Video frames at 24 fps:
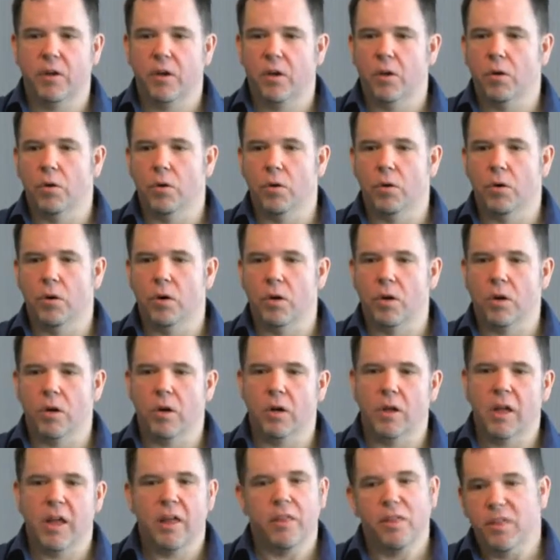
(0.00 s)
or
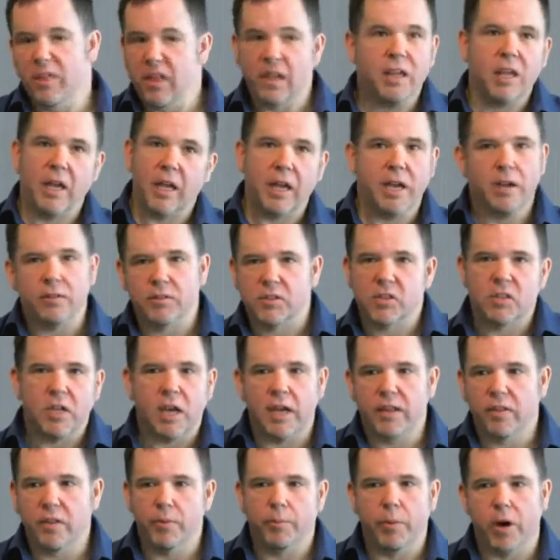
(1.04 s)
thinking
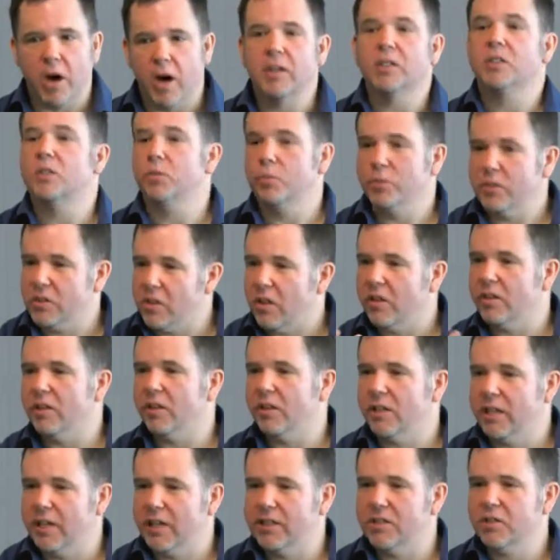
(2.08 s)
outside the box was on the
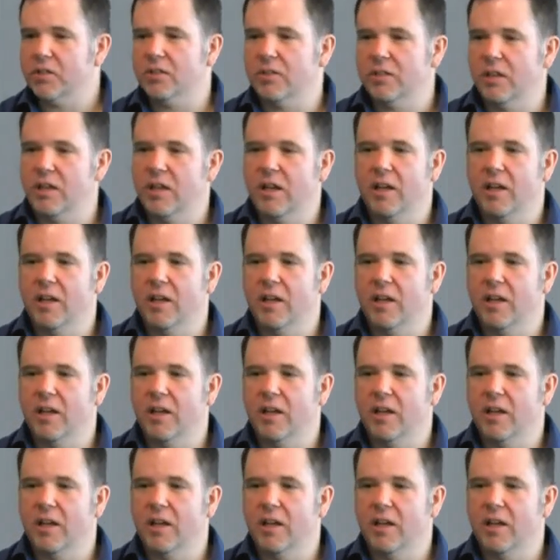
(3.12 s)
list.